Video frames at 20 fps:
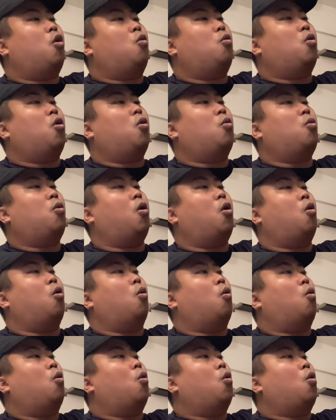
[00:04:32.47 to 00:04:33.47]

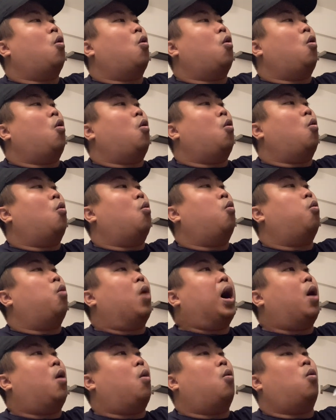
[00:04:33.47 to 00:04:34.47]
whoa, whoa.
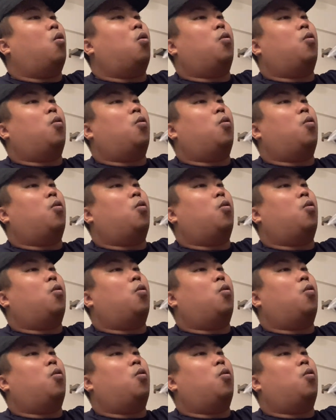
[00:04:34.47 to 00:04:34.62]
Wow.